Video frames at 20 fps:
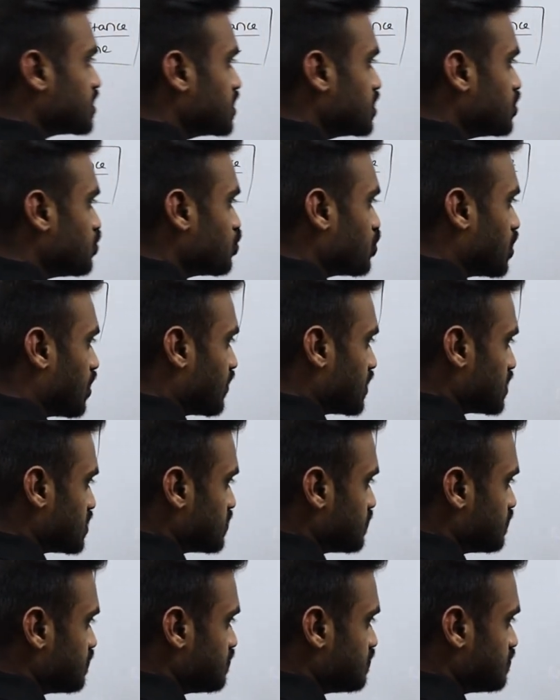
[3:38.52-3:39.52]
in 2
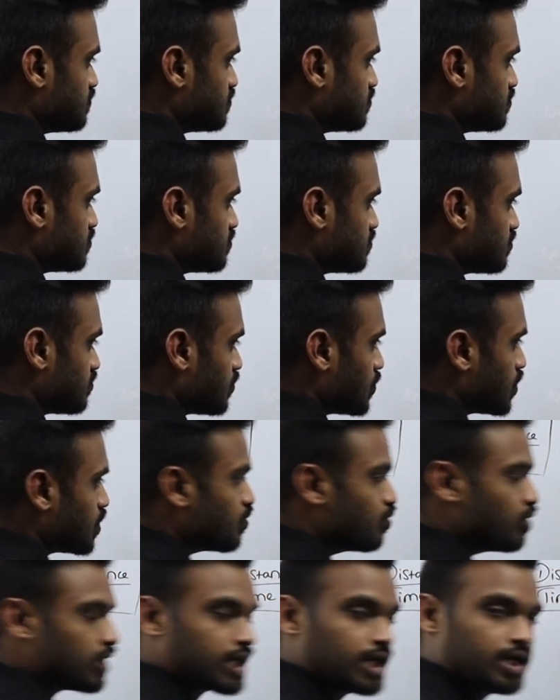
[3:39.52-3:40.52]
hours.
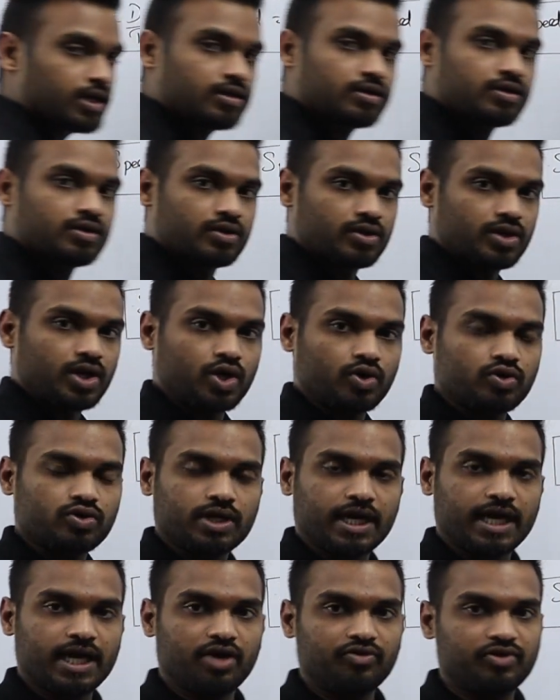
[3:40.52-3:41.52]
Okay,
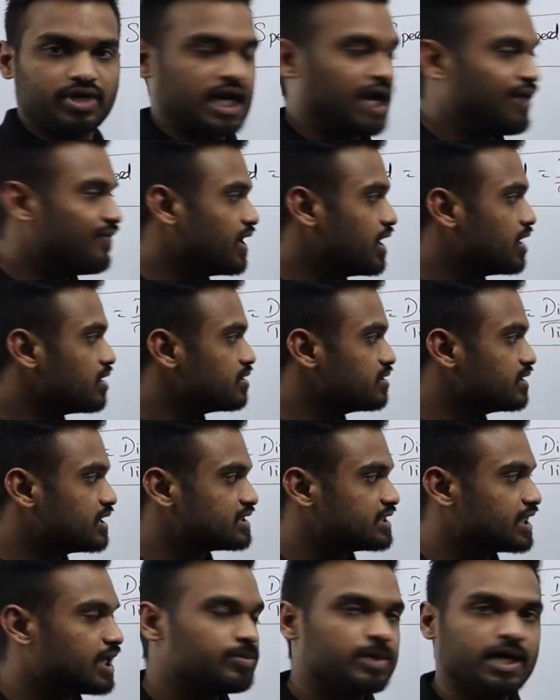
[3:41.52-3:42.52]
now I have traveled the
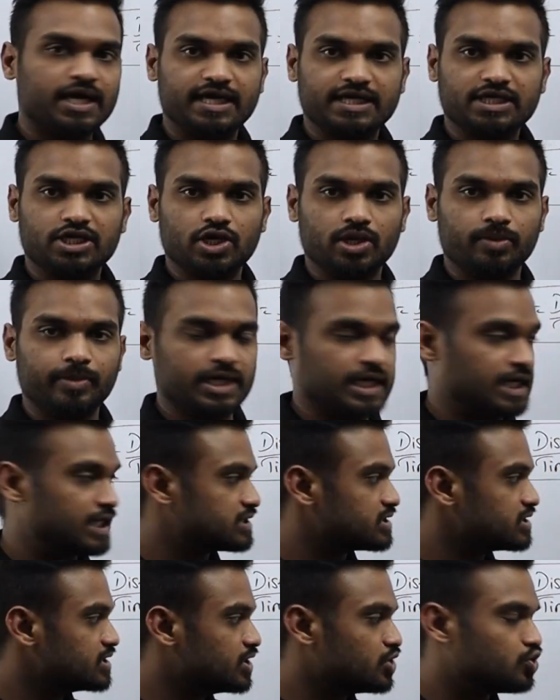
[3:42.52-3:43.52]
same 100
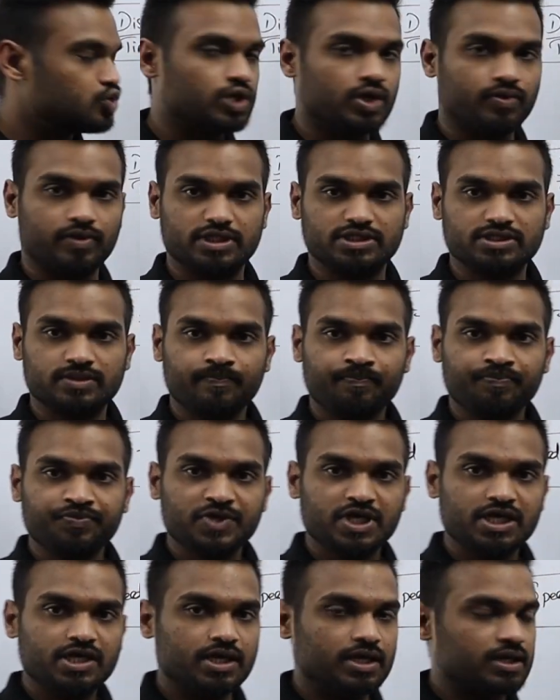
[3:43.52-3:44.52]
kilometers in 2 hours.
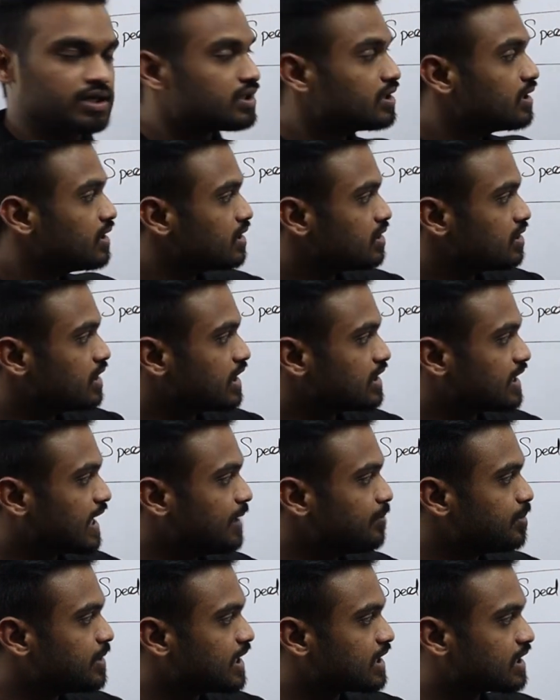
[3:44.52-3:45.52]
Here the
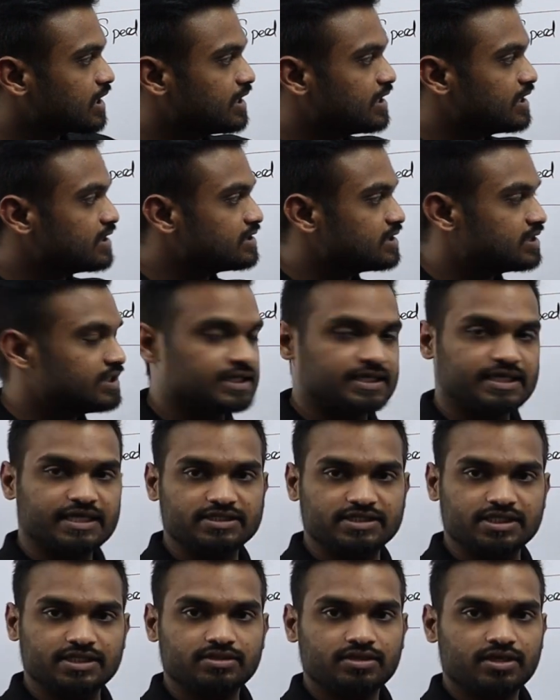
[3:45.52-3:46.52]
time taken is
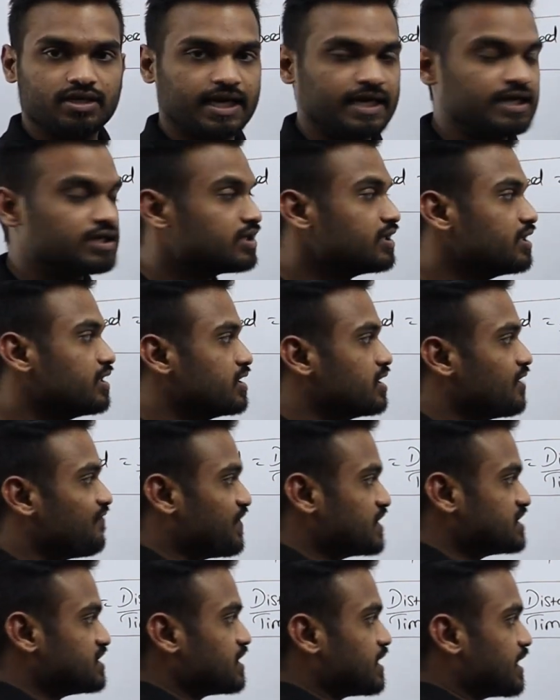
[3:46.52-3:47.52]
decreasing, right? In the
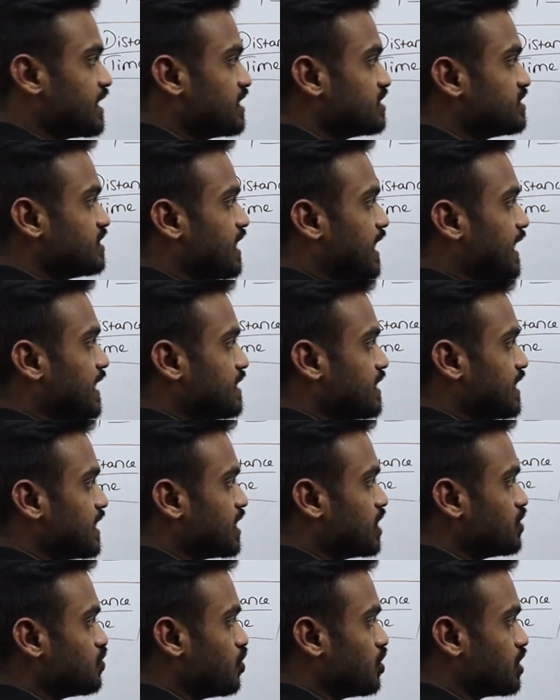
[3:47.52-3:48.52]
first case, I
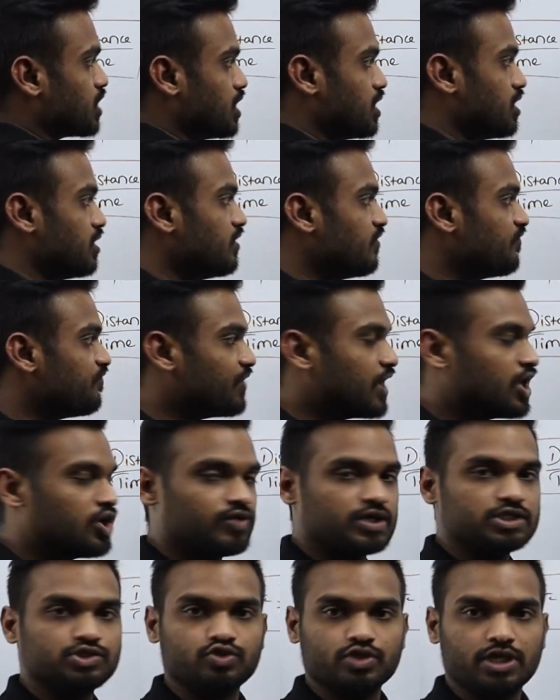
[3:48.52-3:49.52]
taken total
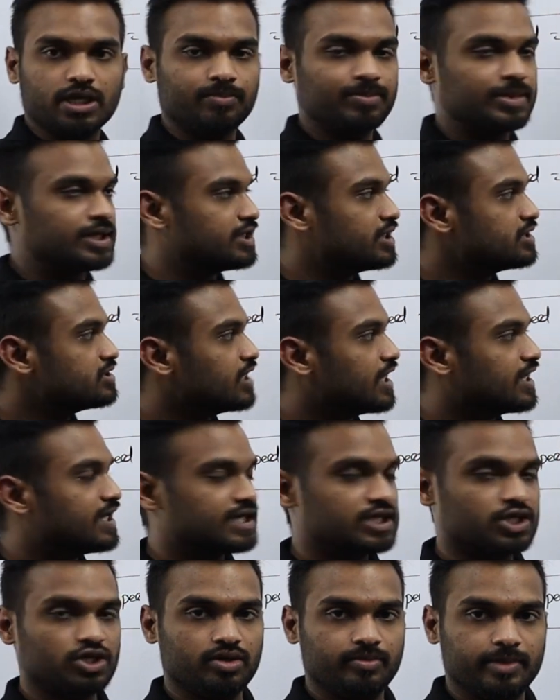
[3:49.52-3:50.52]
5 hours to complete this
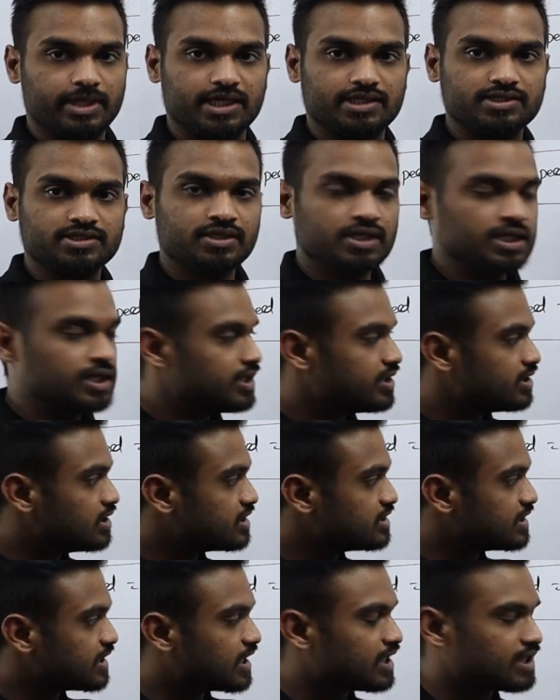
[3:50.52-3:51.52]
100 kilometers. In
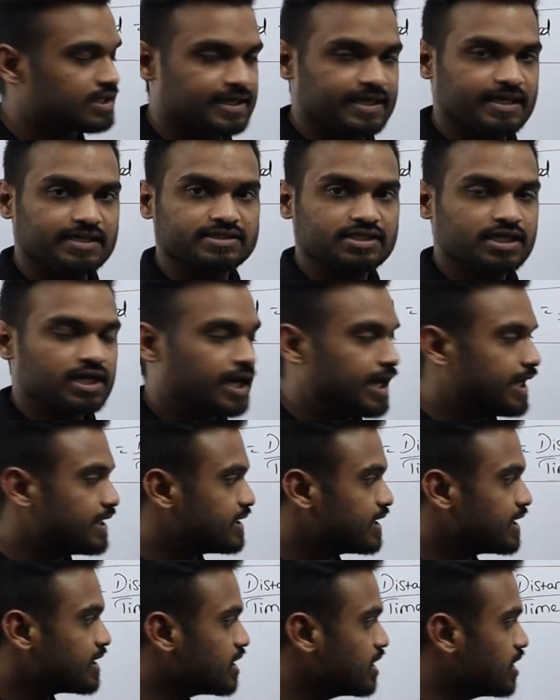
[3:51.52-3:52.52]
the second case, I
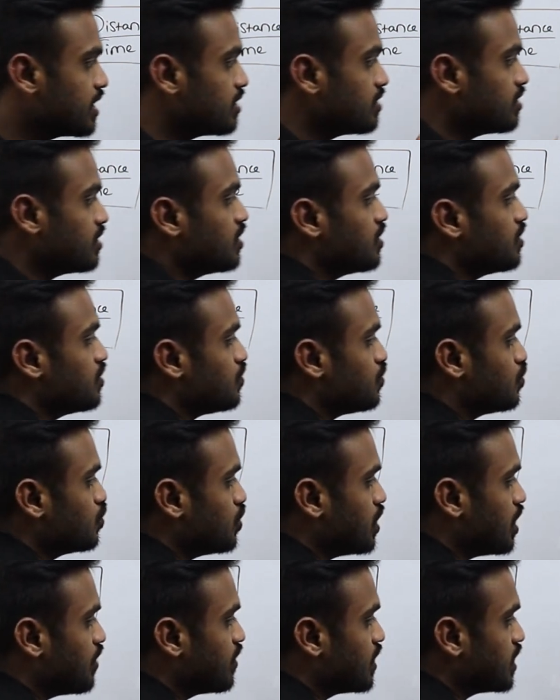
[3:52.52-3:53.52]
taken
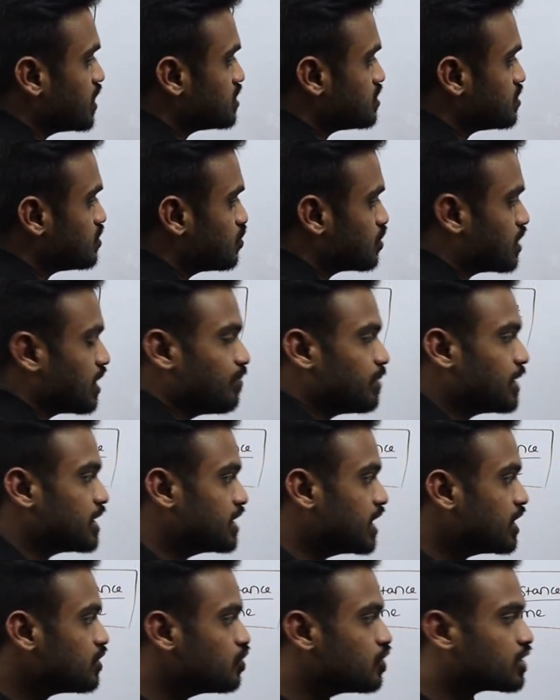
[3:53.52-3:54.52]
2 hours to
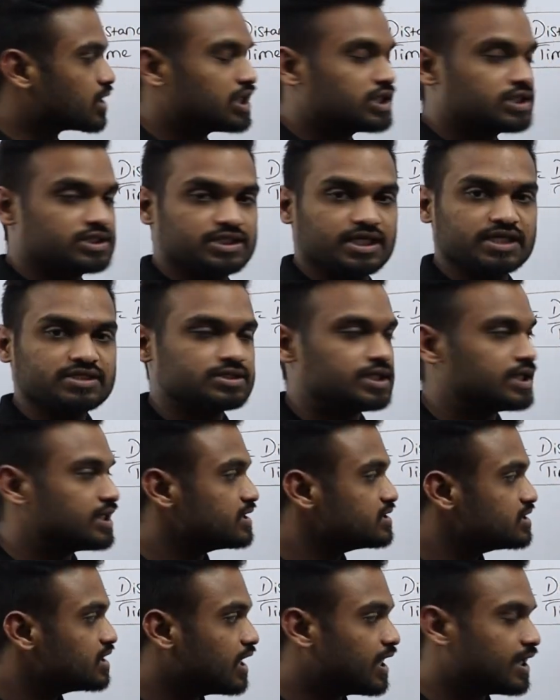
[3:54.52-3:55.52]
complete the total distance, that
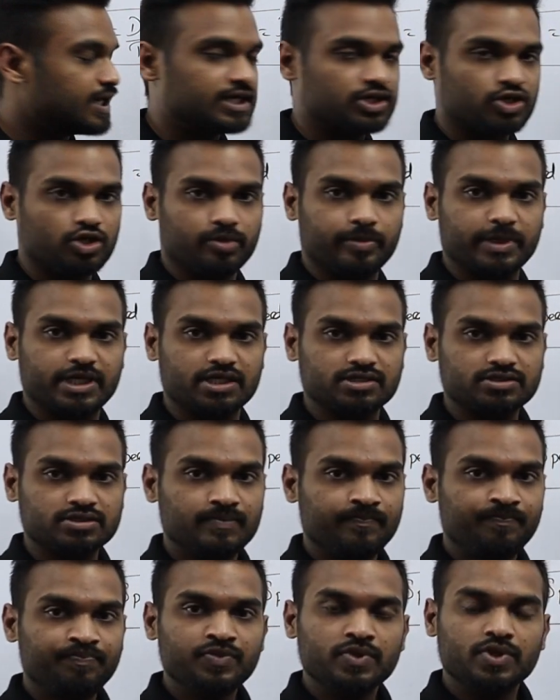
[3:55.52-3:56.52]
is 100 kilometers.
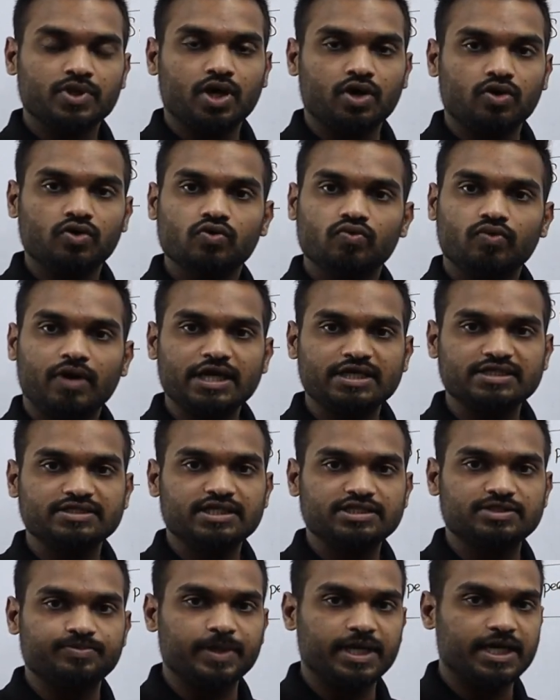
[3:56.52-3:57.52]
Now what is
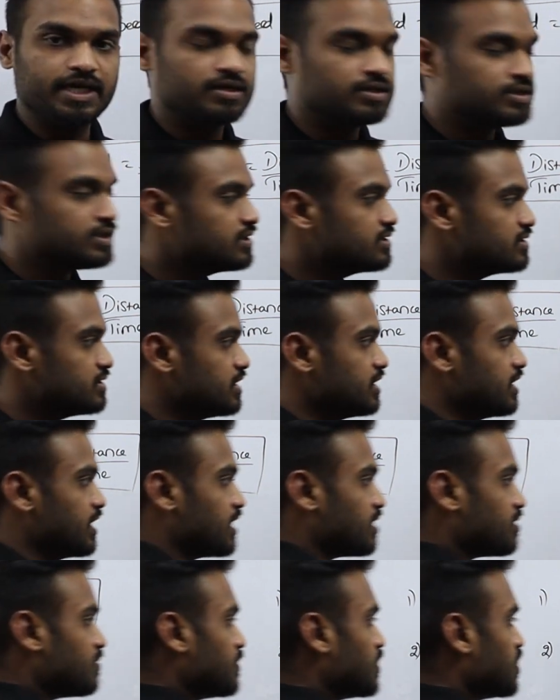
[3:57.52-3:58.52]
the speed? See
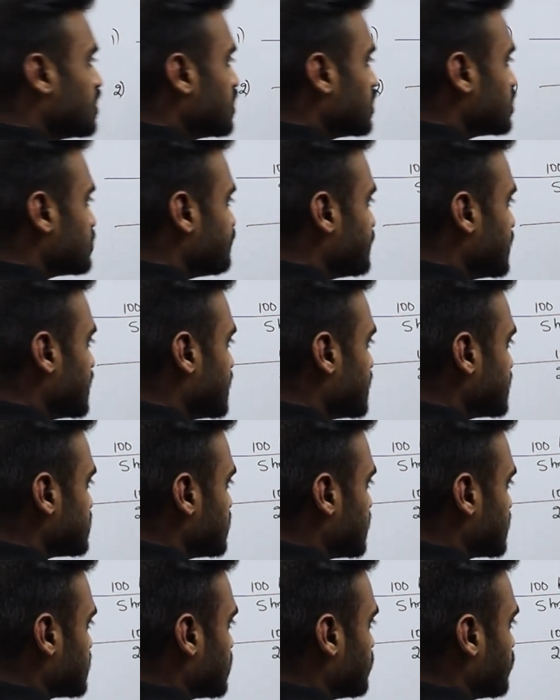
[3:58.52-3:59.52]
here, speed is
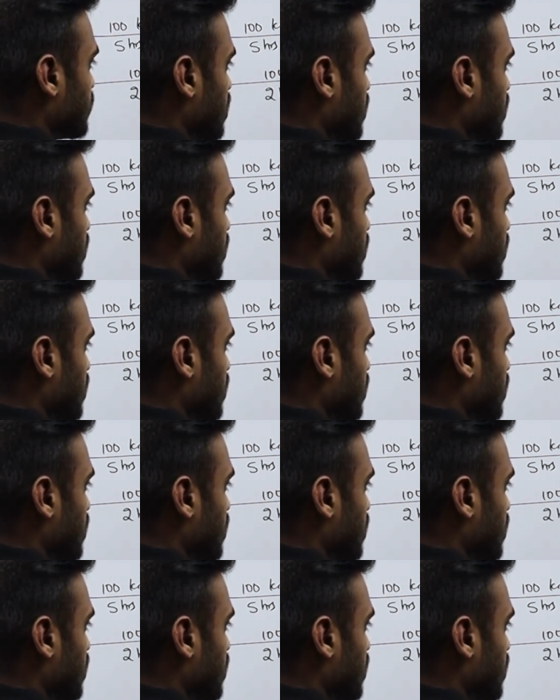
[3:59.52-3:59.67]
nothing